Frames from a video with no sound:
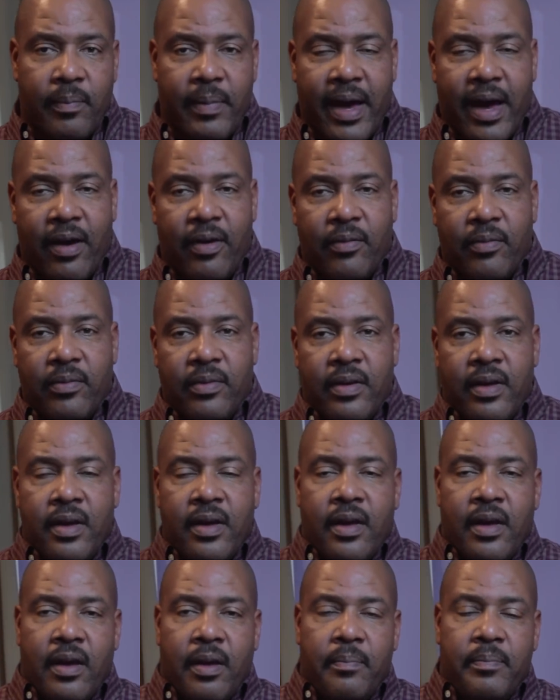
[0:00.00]
about
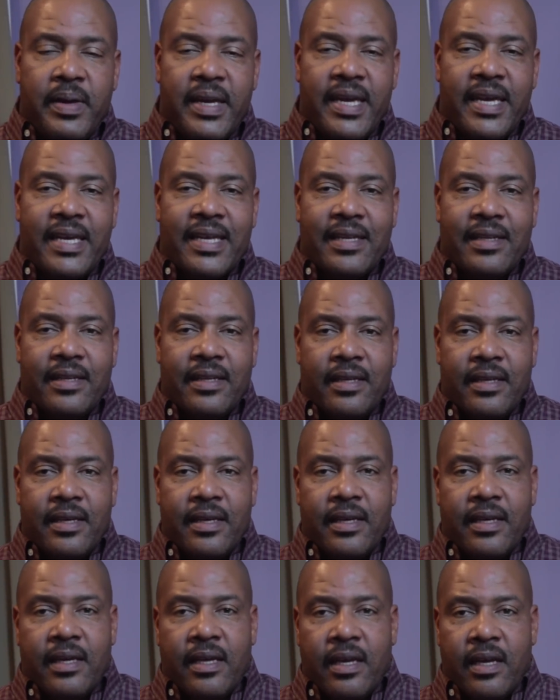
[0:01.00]
being
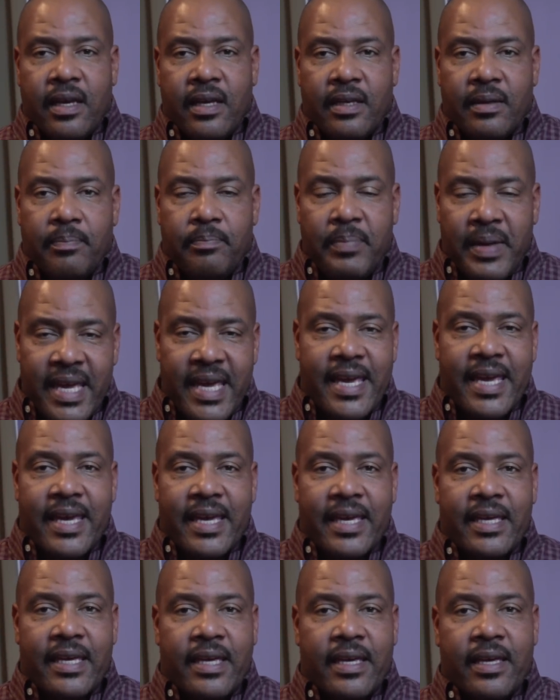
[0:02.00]

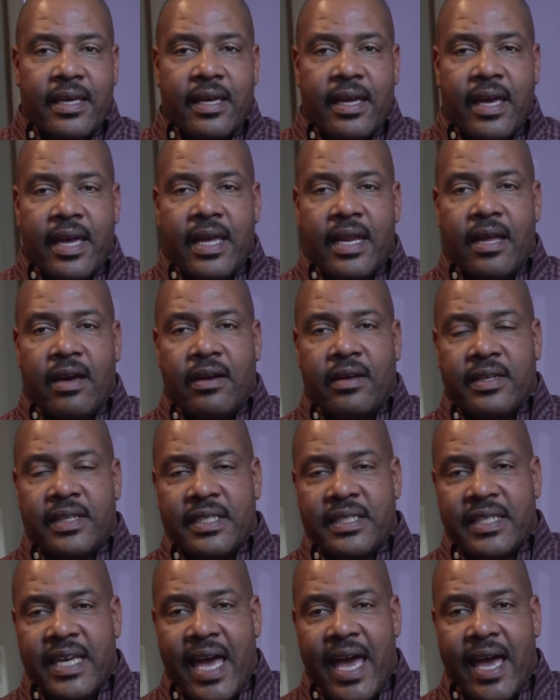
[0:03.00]
big. And
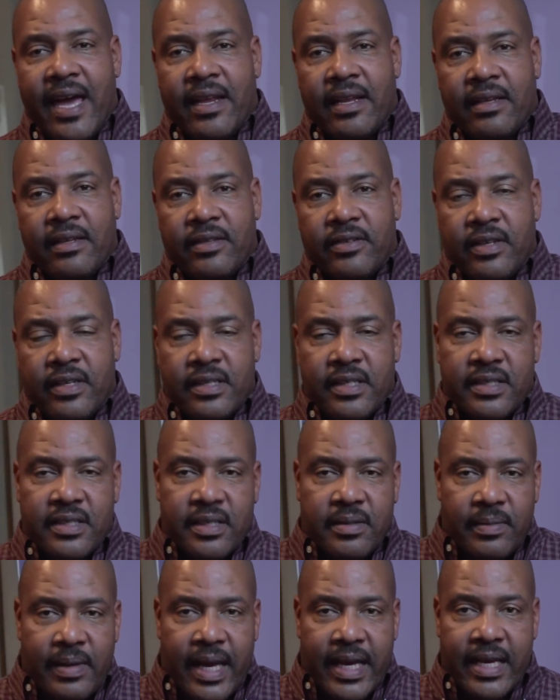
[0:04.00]
this guy doesn't
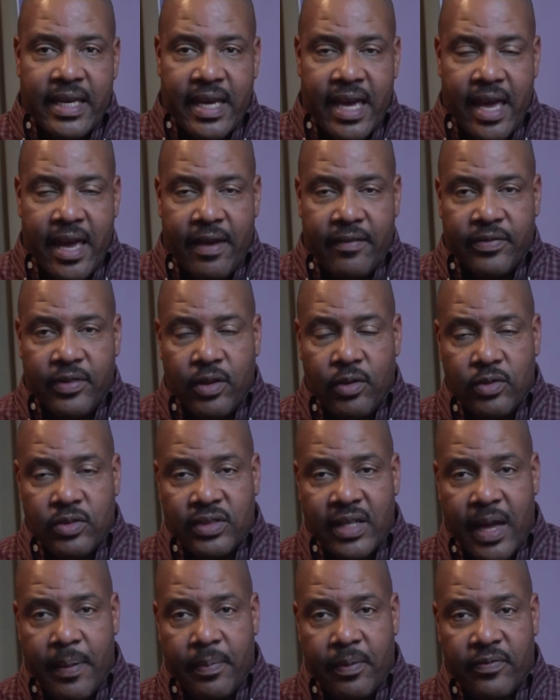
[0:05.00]
seem like he have those
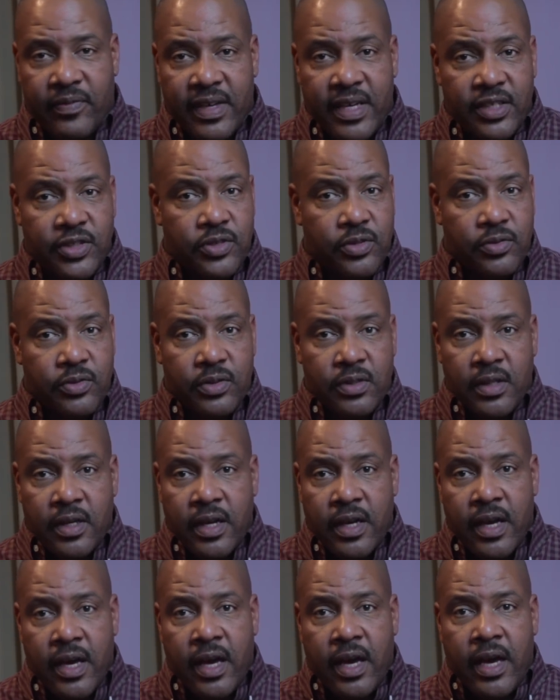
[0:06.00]
type of issues.
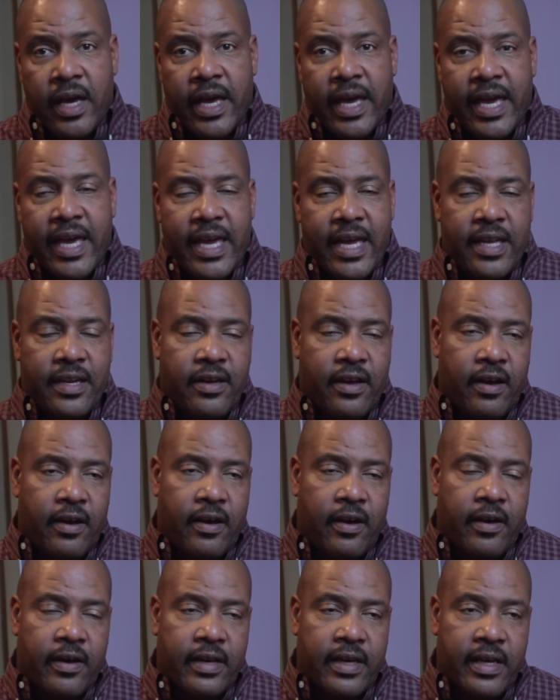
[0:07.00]
And
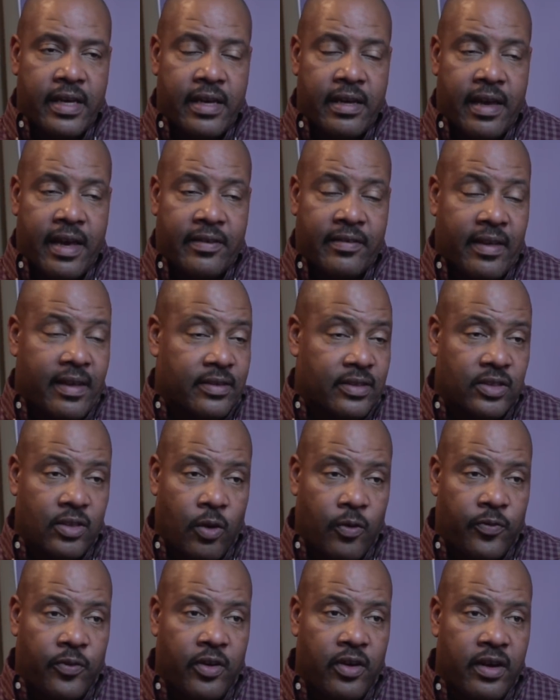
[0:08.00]

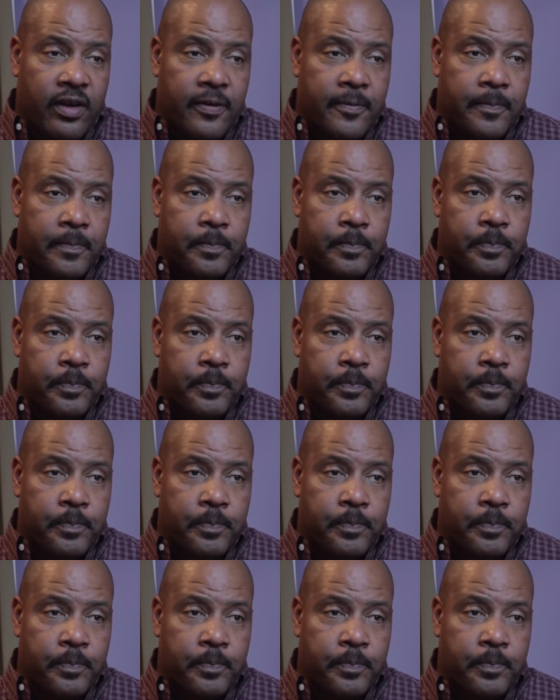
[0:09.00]
so far,